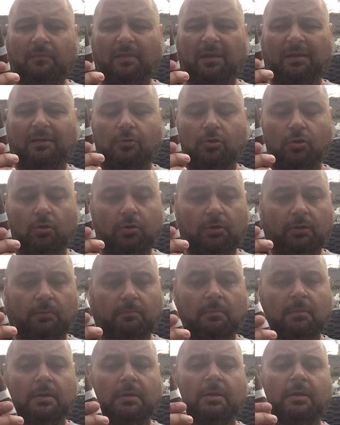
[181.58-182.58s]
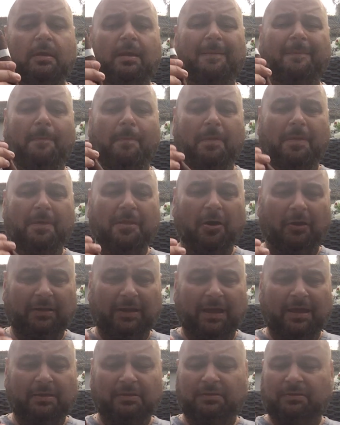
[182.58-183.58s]
Good. Not
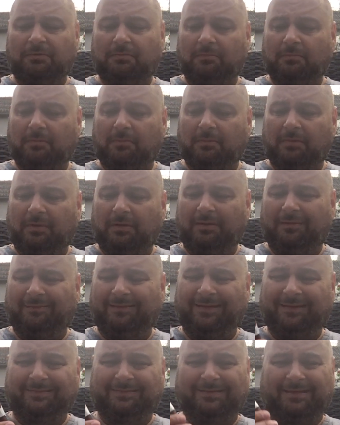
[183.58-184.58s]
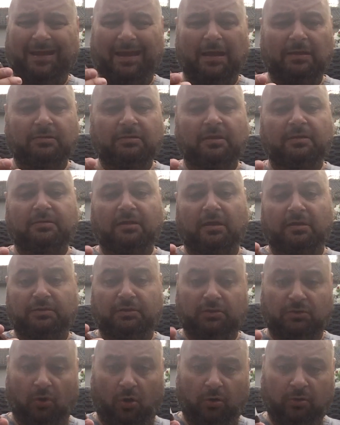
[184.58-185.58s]
as intense as I
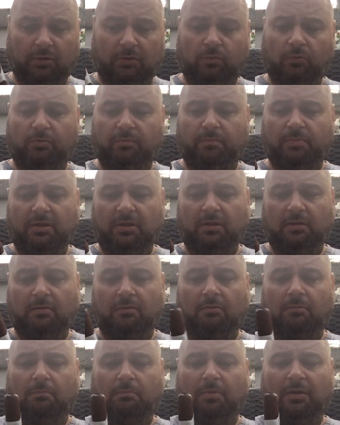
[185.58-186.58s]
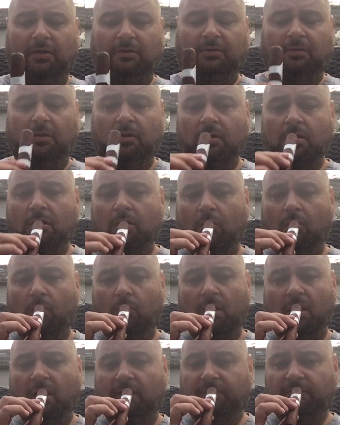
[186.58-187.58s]
thought it would be, but
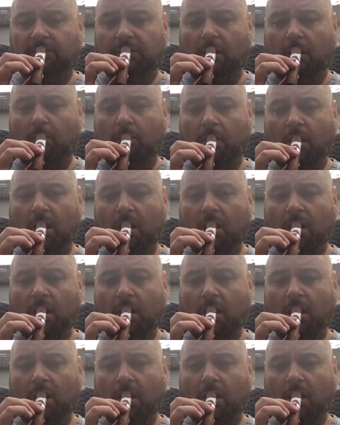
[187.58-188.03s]
we have some